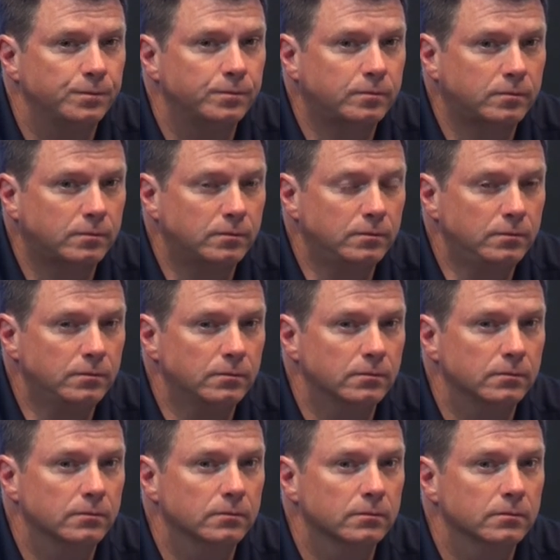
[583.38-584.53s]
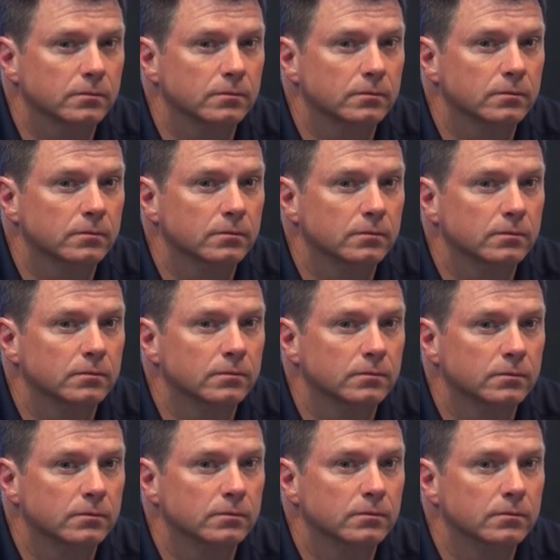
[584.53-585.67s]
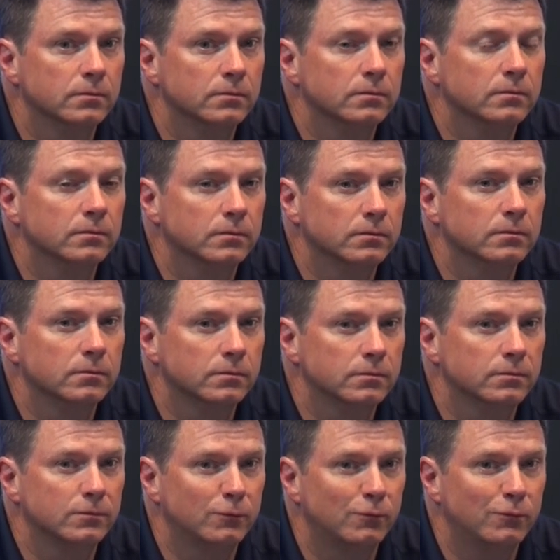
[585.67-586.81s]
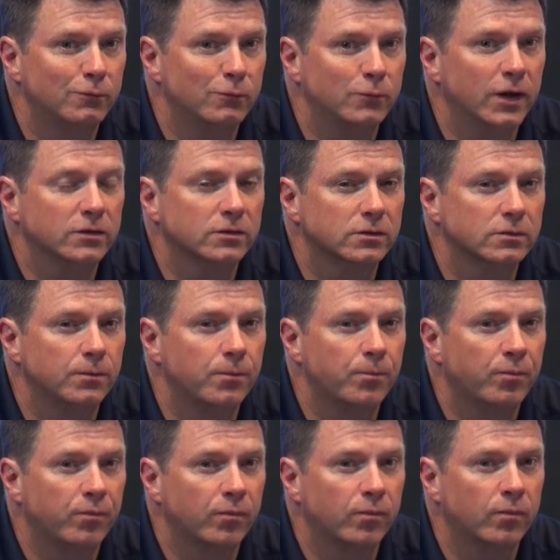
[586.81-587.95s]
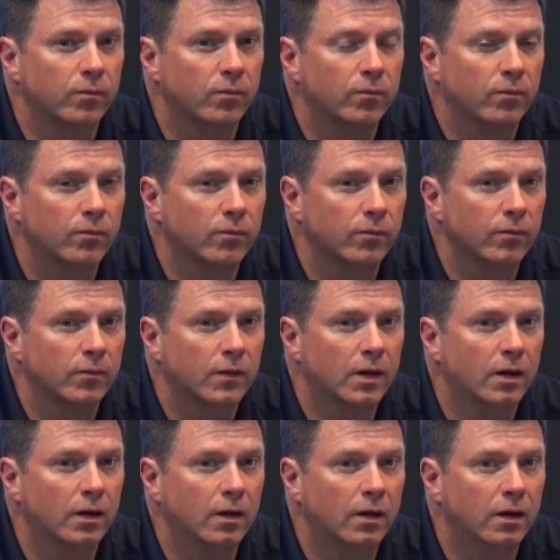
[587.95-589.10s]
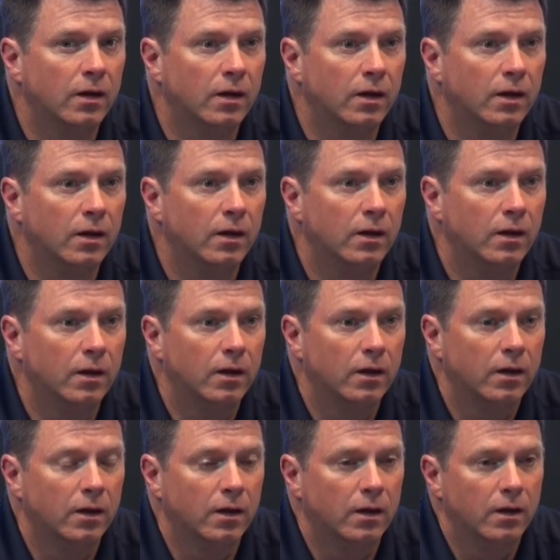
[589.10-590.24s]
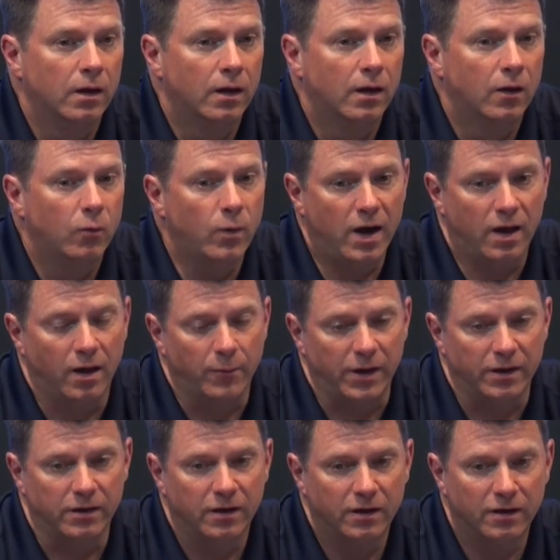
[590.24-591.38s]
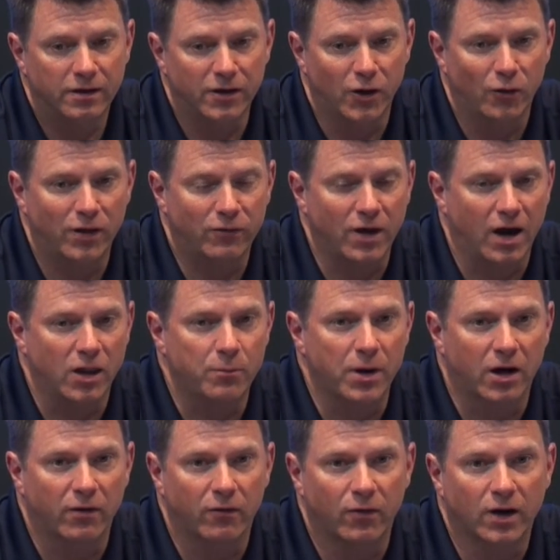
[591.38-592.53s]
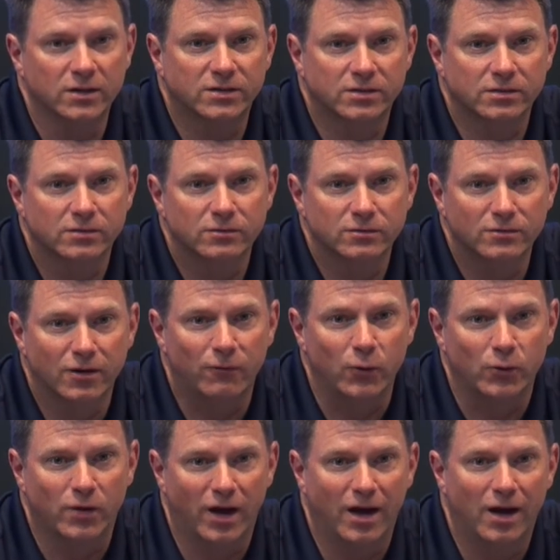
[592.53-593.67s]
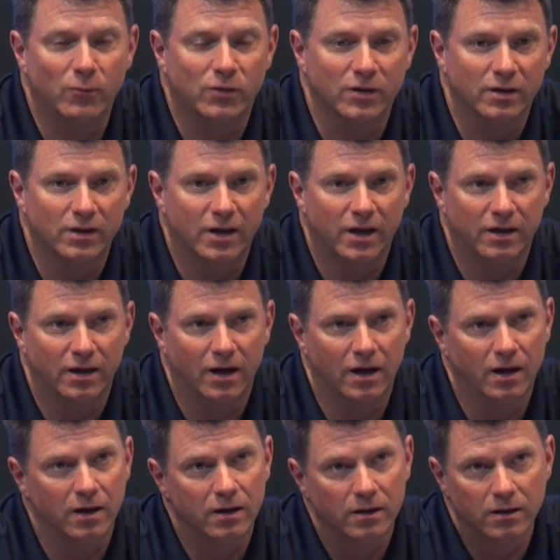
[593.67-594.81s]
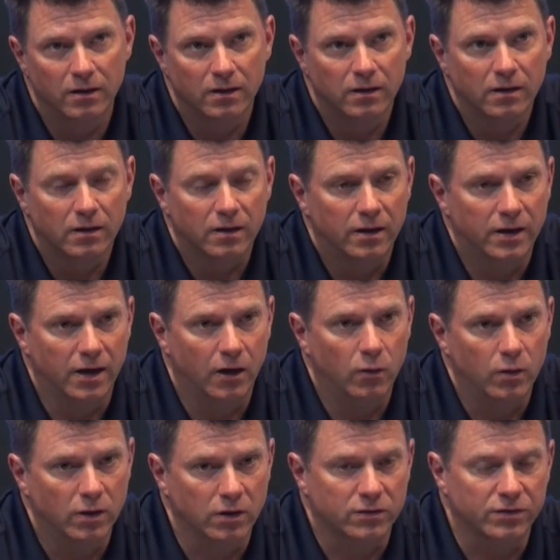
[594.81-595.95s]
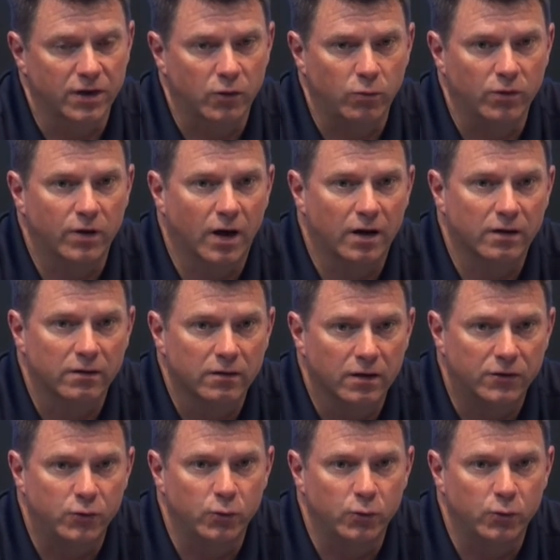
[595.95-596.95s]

Coach mentioned Albany being uh, your biggest out-of-conference rival. What does this game mean for the series going forward? Well, I mean, you know, they've gotten the better of us a few times, and, and uh, you know, it looks like we've got a, a